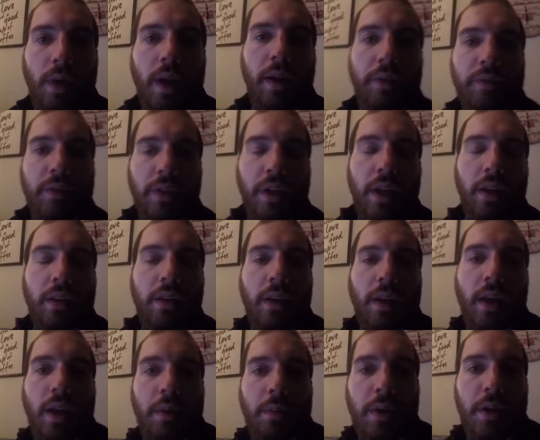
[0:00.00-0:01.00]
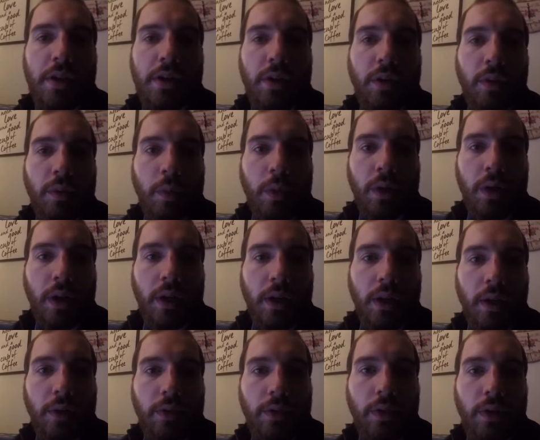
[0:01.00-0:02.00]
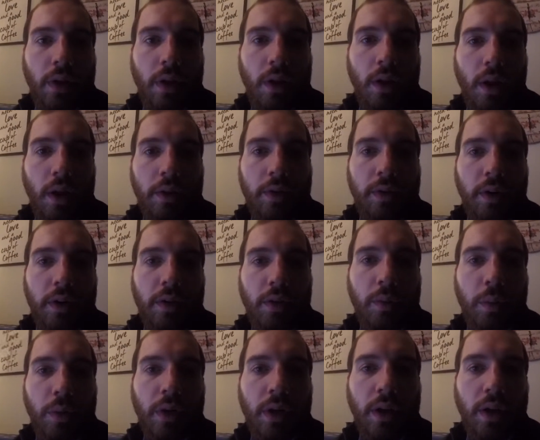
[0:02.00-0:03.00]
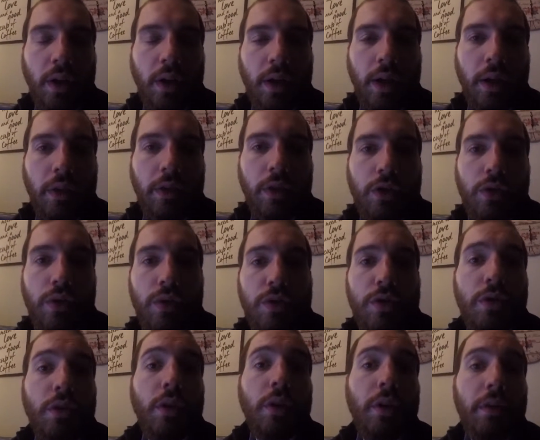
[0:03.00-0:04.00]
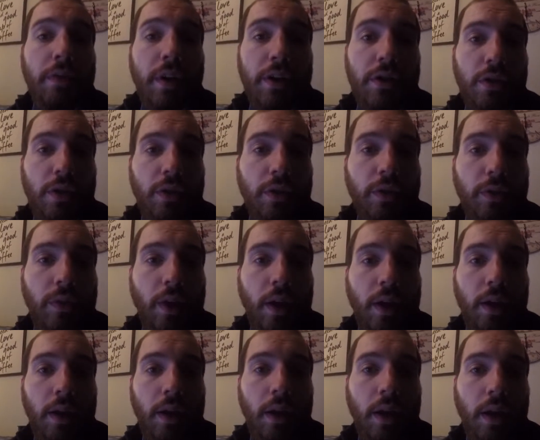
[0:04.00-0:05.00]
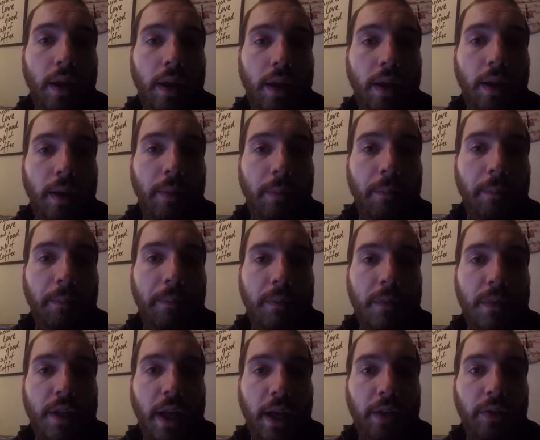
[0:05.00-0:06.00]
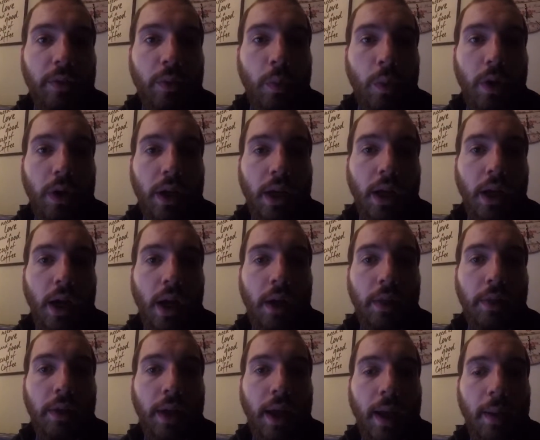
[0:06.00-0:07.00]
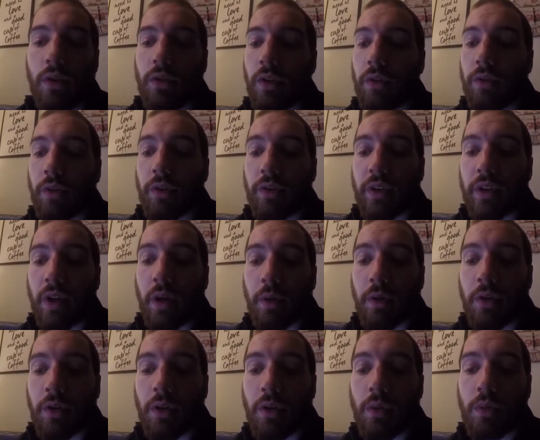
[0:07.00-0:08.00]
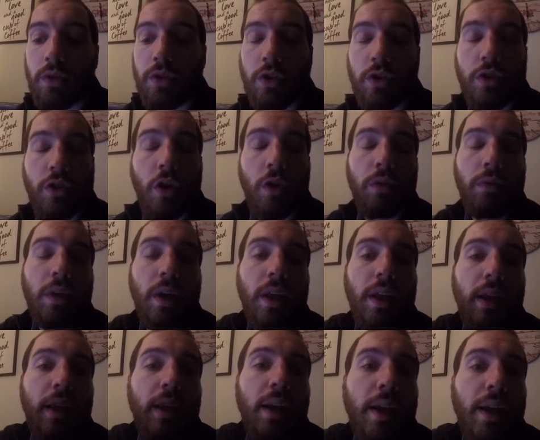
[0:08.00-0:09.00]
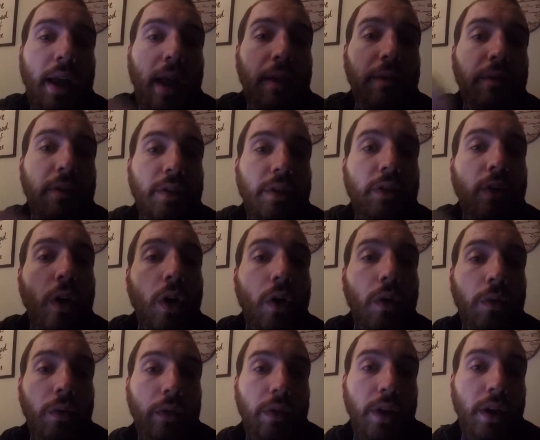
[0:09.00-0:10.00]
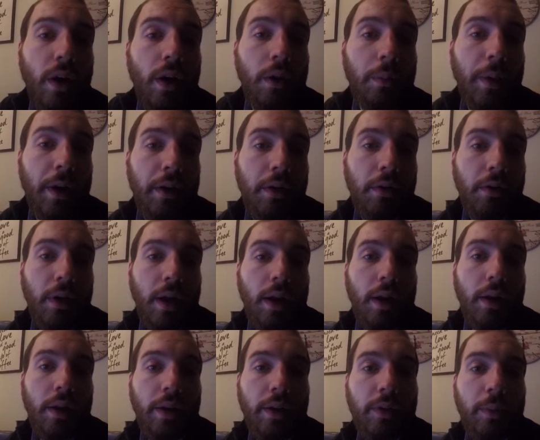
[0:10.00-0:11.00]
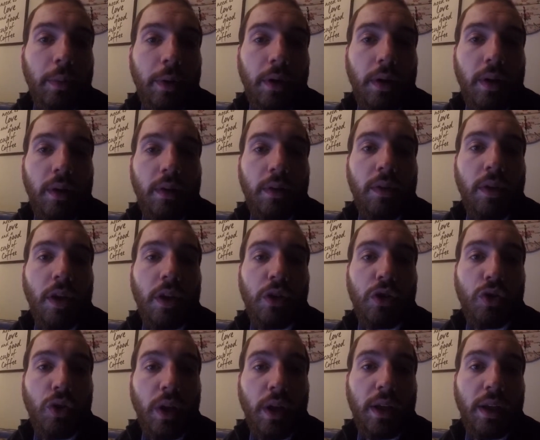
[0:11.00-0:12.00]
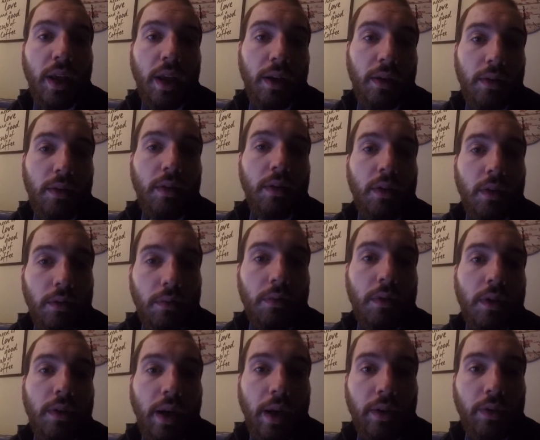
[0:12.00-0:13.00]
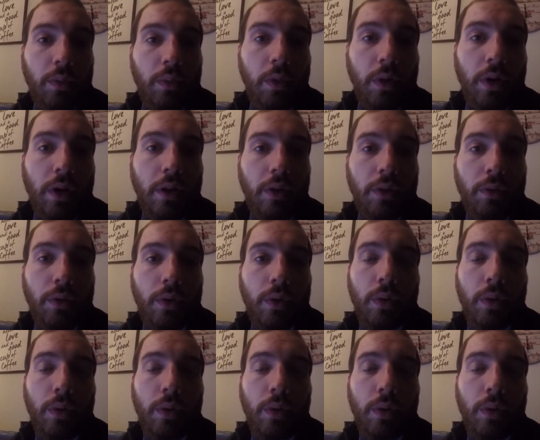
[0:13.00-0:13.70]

after getting the animations working yesterday, I started working on getting the choose your own adventure style text working on the app. So the first thing I wanted to do is just overlay a canvas over the augmented reality experience and try get the text working through.